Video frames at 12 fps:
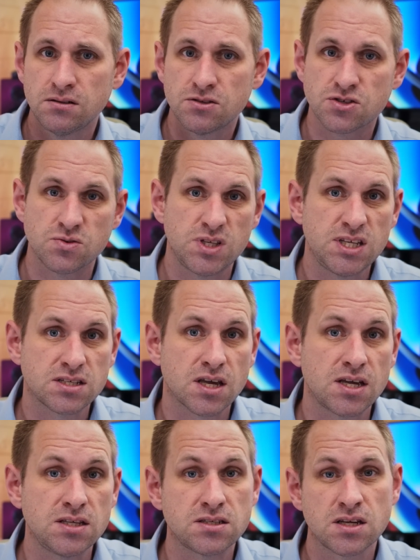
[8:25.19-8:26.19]
So in this
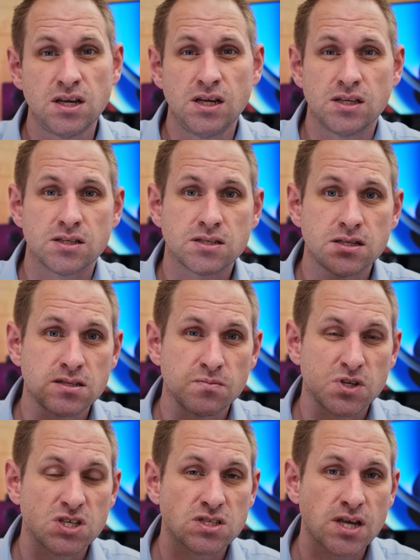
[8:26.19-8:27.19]
case, the
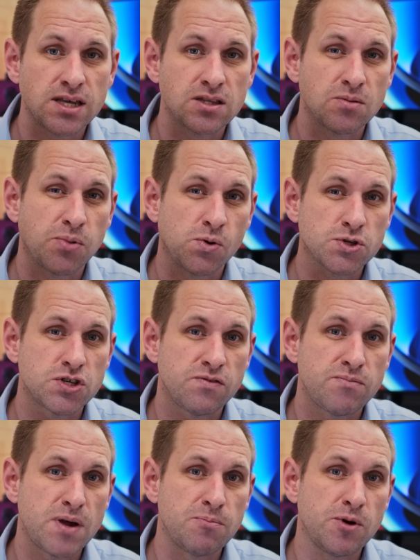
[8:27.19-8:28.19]
system can take the portion
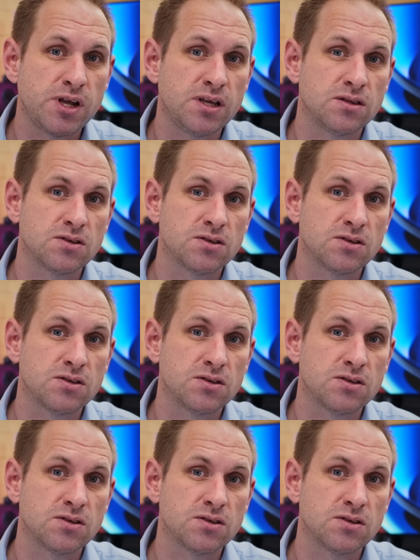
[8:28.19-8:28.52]
of memory